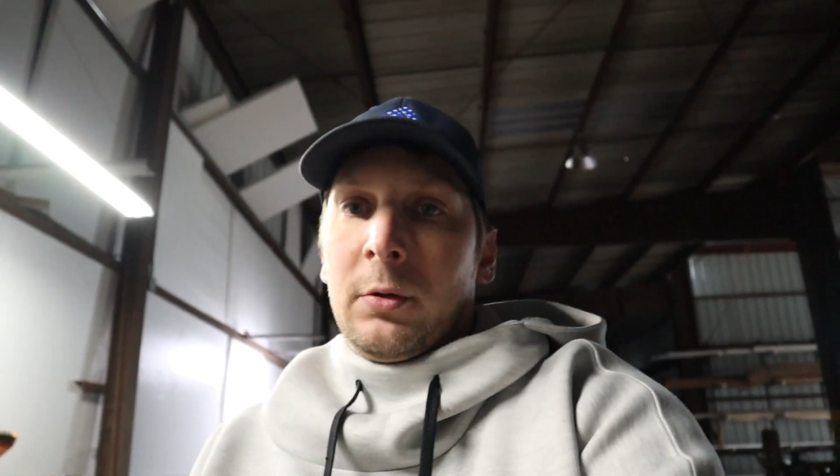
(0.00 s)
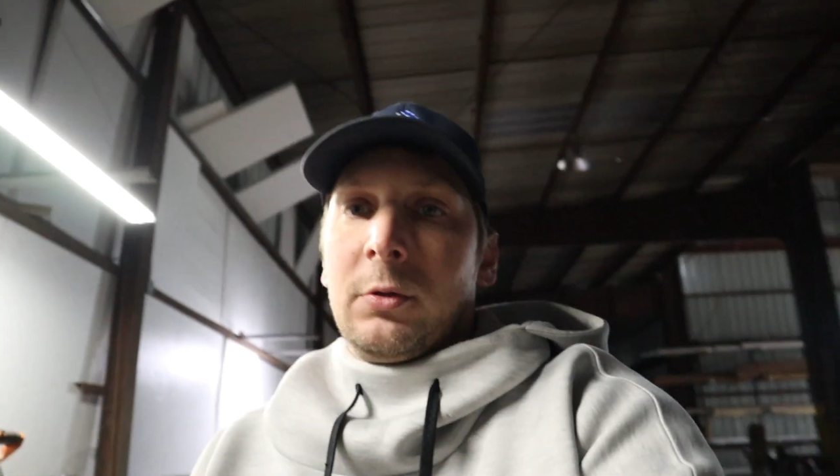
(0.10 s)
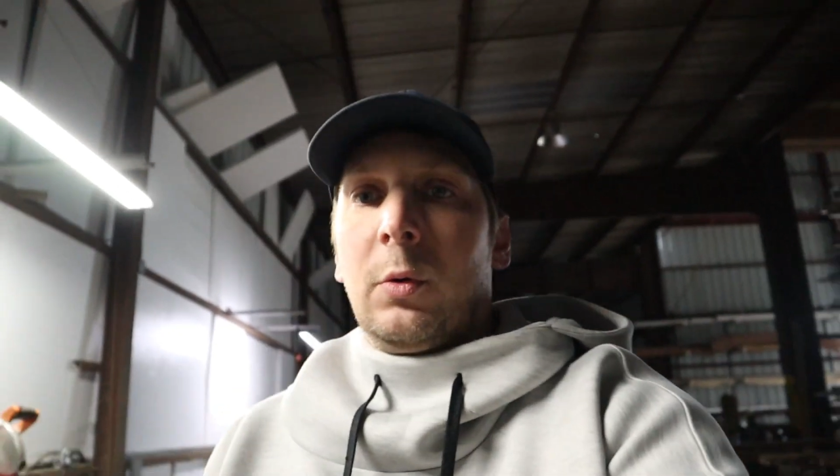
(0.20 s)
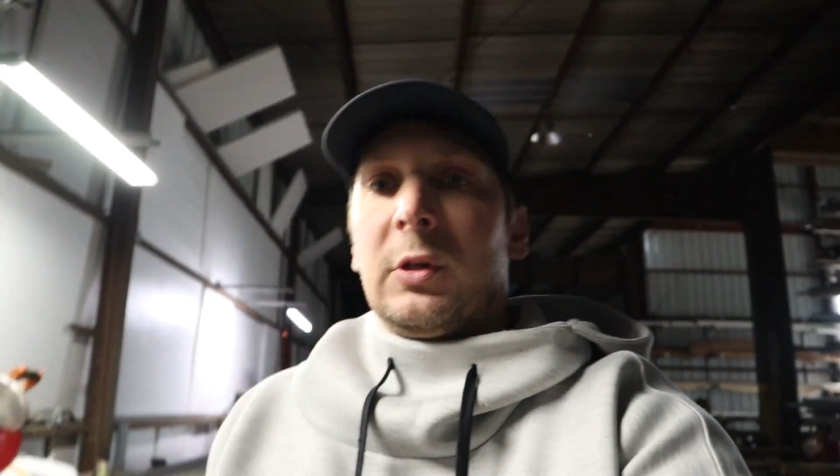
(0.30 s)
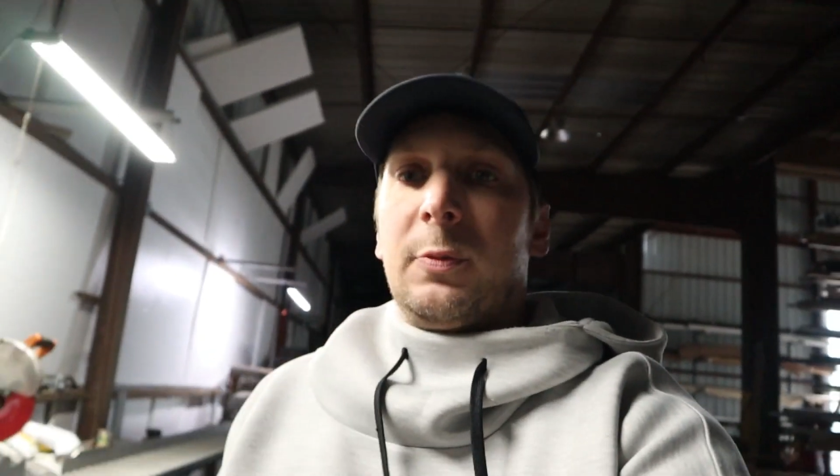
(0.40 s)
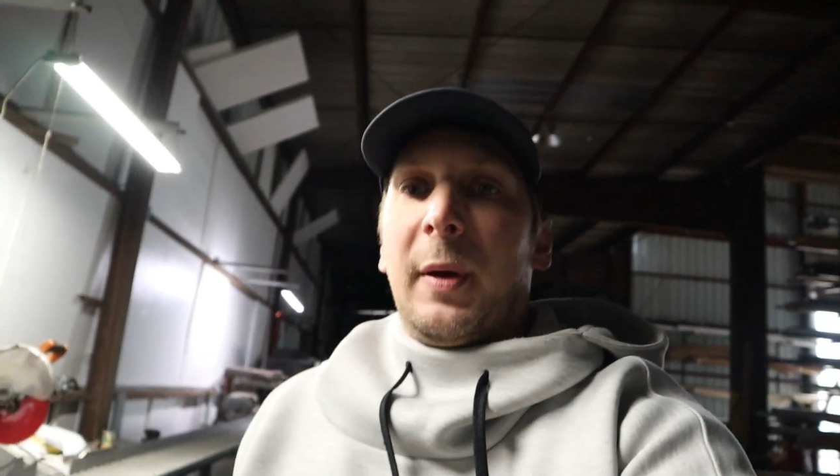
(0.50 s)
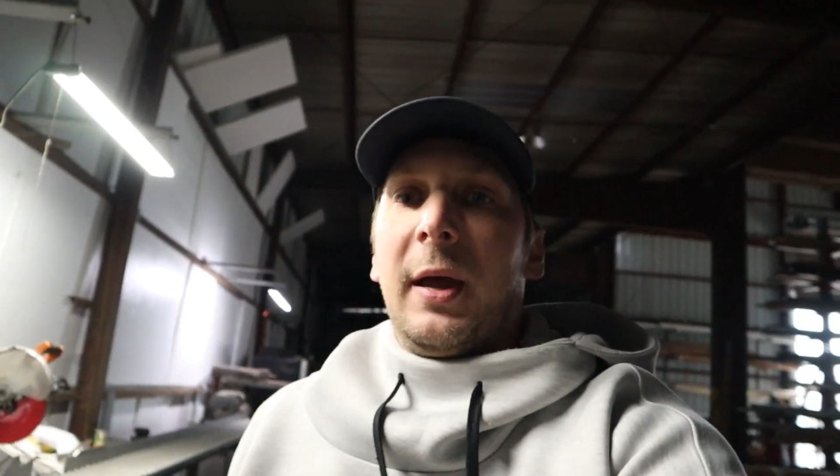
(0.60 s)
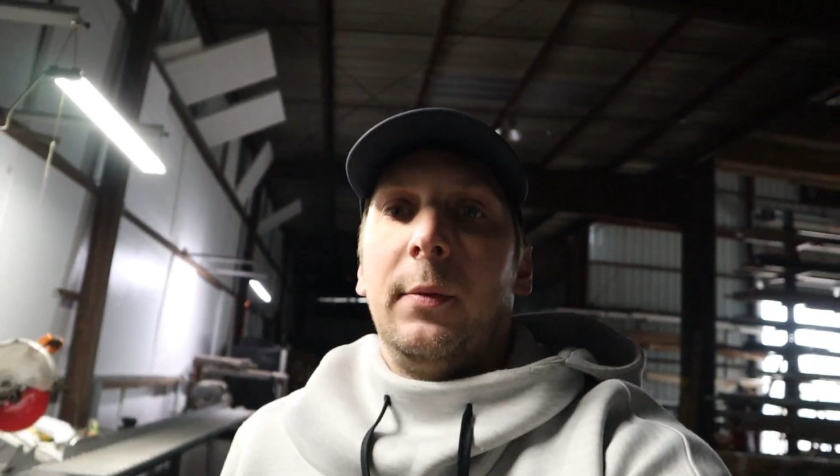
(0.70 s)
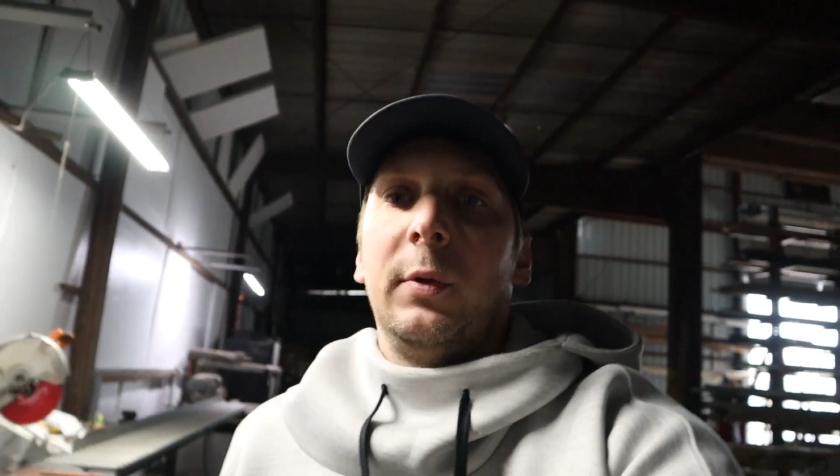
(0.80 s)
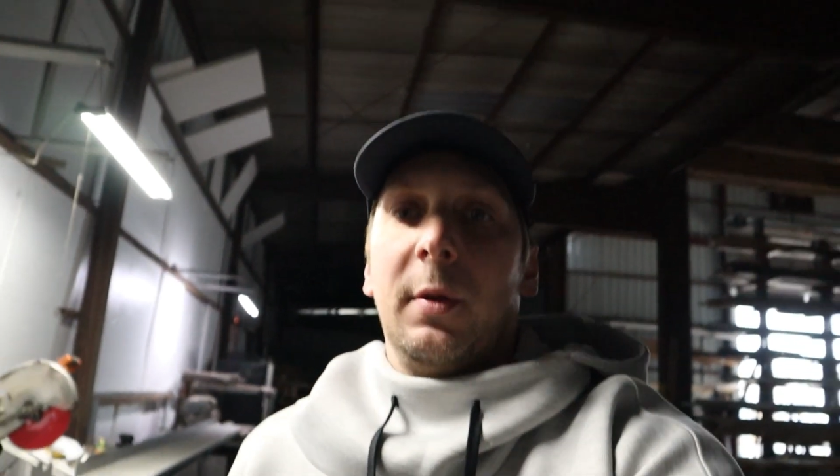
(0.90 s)
to
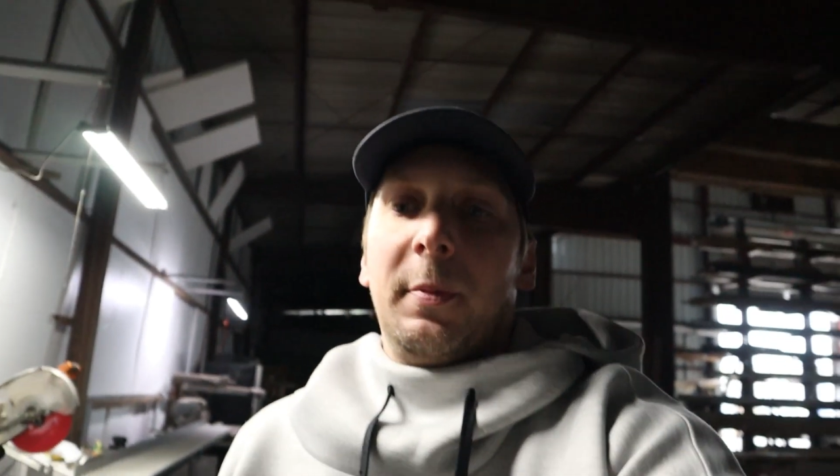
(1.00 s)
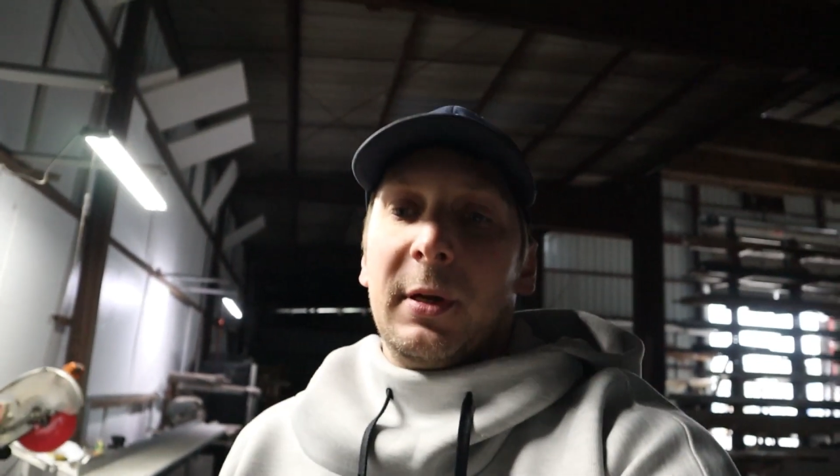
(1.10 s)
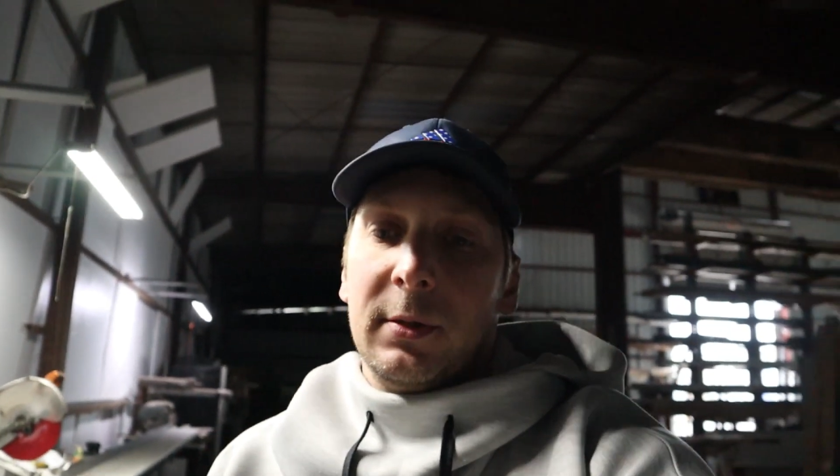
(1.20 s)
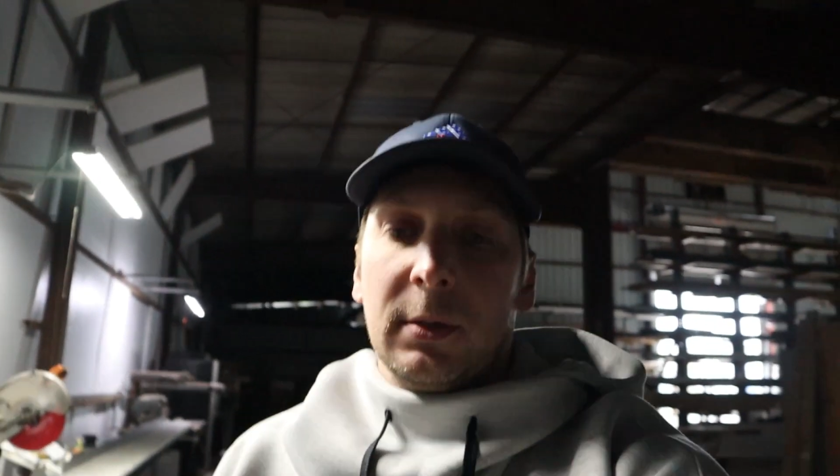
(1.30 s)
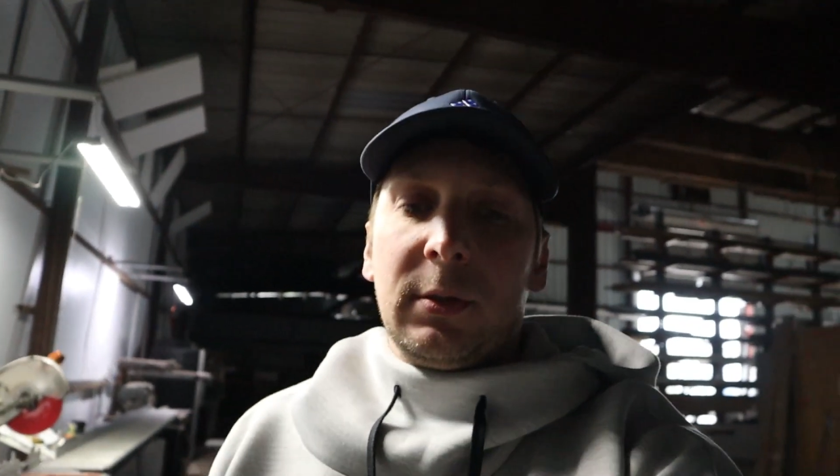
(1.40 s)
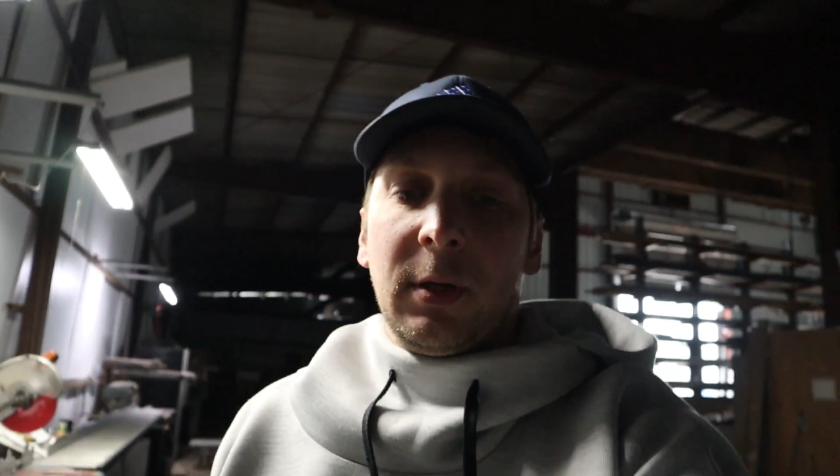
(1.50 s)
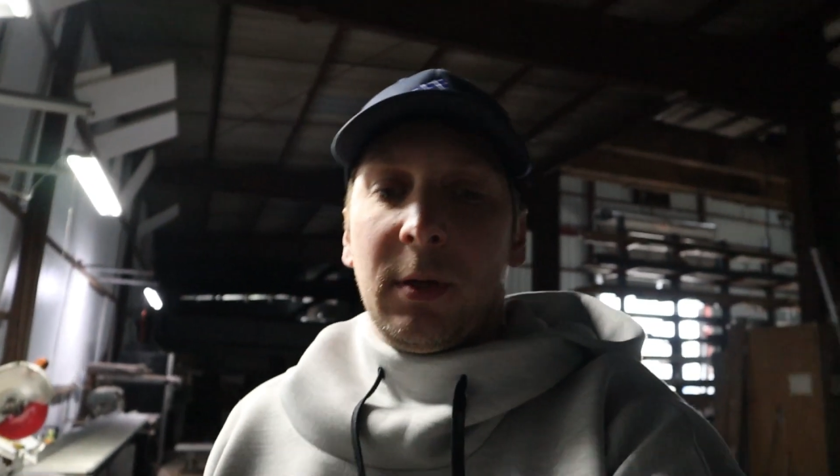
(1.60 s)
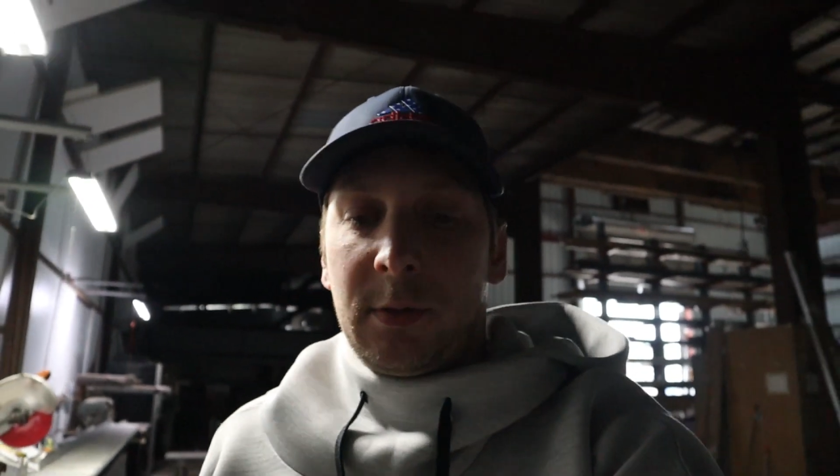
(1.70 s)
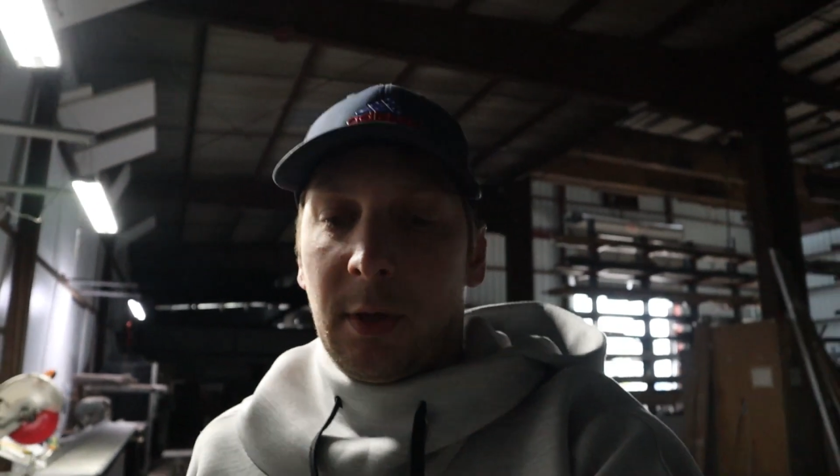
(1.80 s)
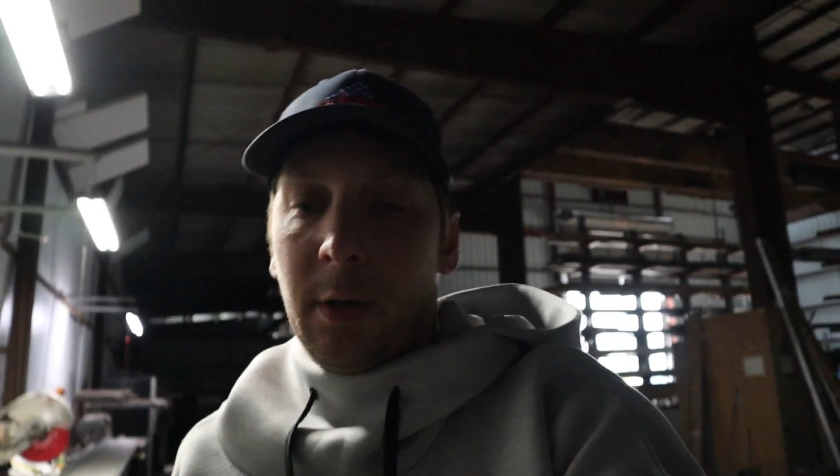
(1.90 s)
expand with the business.
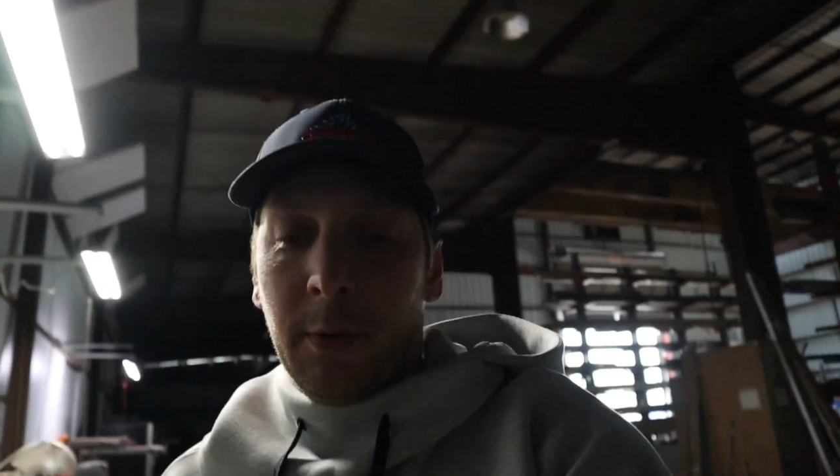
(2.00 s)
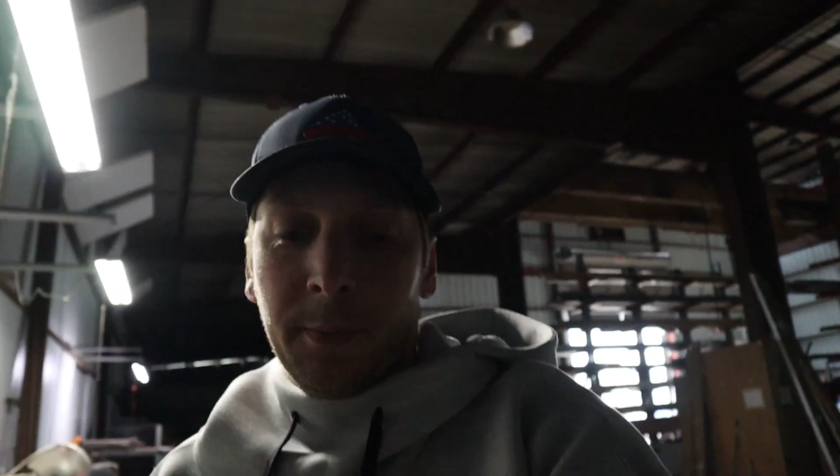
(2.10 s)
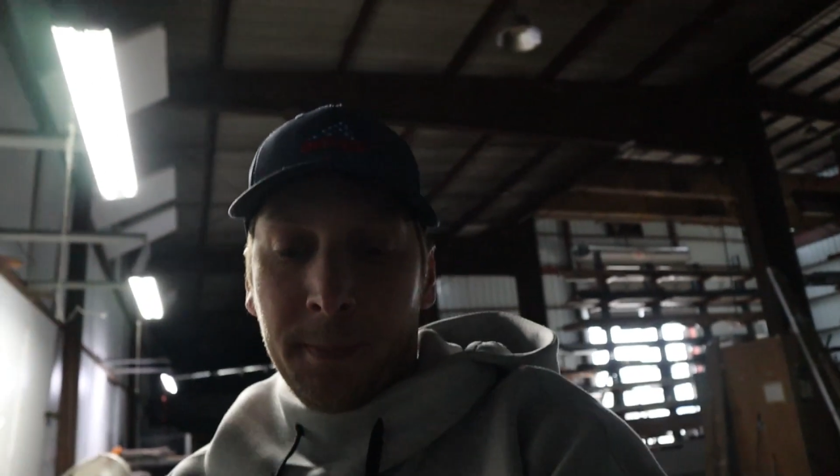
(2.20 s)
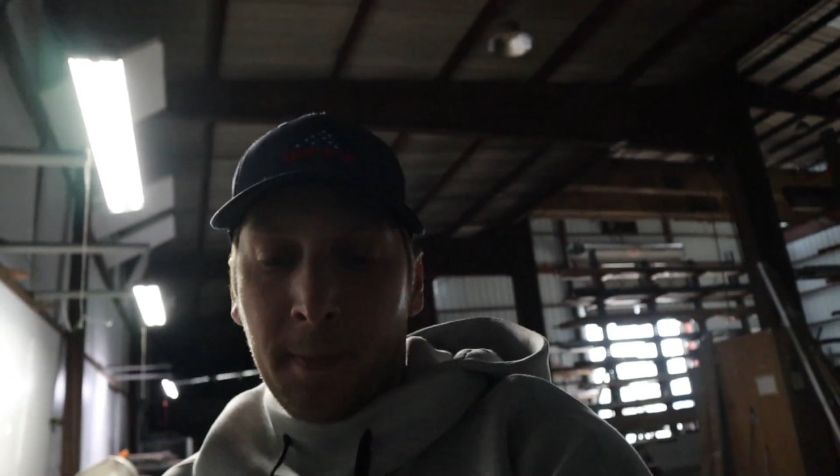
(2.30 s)
So